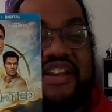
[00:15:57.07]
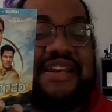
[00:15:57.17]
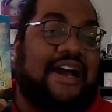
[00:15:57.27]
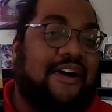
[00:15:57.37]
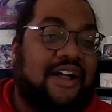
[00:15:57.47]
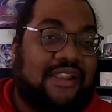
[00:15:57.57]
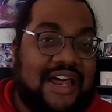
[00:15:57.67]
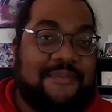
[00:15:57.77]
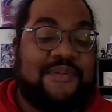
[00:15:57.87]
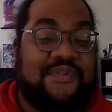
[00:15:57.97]
Now, a
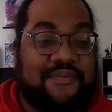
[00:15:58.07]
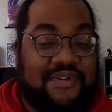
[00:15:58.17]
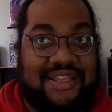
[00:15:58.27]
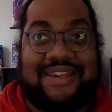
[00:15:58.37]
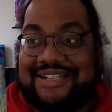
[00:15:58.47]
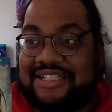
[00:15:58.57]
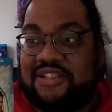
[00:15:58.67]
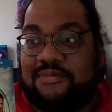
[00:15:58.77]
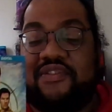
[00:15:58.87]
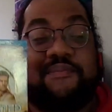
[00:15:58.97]
lot of people didn't really like this
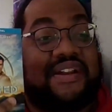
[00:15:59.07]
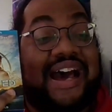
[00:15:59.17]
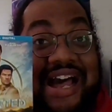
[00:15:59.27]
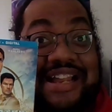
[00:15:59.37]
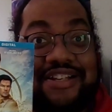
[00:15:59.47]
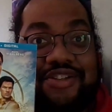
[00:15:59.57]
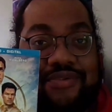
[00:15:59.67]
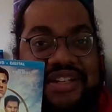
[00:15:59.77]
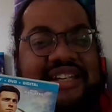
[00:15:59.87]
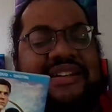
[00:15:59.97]
movie, but I
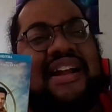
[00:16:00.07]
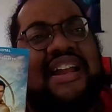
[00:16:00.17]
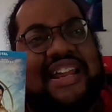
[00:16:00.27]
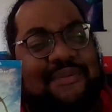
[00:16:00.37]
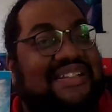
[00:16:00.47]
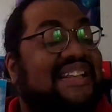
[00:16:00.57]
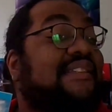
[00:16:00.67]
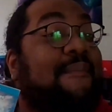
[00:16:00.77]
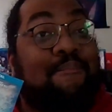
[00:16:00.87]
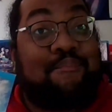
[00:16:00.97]
enjoyed it. It wasn't
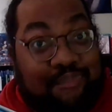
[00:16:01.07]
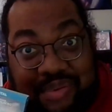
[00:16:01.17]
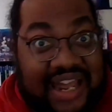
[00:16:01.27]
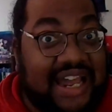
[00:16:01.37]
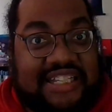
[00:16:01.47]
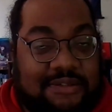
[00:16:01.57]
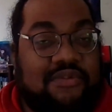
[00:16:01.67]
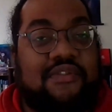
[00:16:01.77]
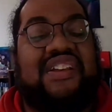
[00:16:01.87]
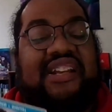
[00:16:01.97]
the best
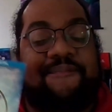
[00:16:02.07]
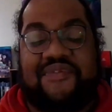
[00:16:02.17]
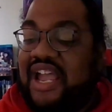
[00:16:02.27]
movie.